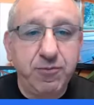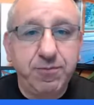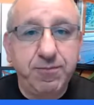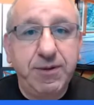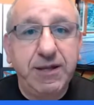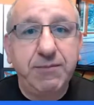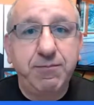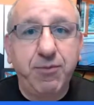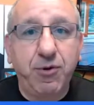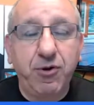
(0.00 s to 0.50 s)

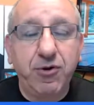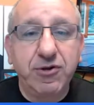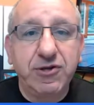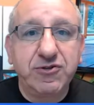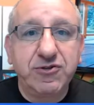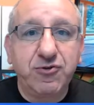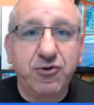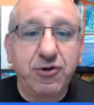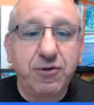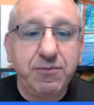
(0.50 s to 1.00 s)
pit bull
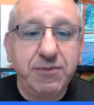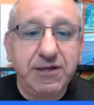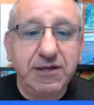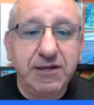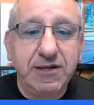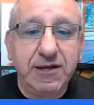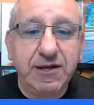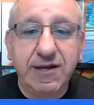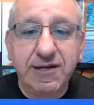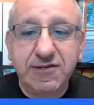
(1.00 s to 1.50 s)
is going to
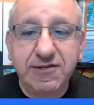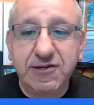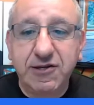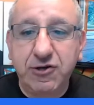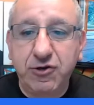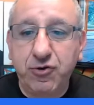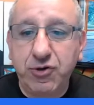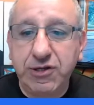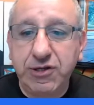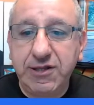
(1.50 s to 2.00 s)
be less
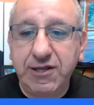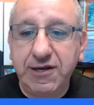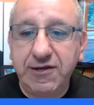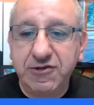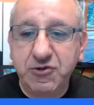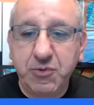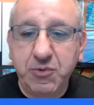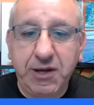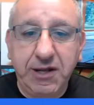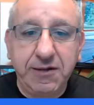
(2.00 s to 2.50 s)
annoyed
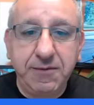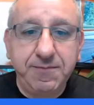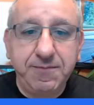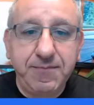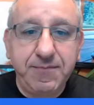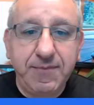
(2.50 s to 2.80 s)
as well.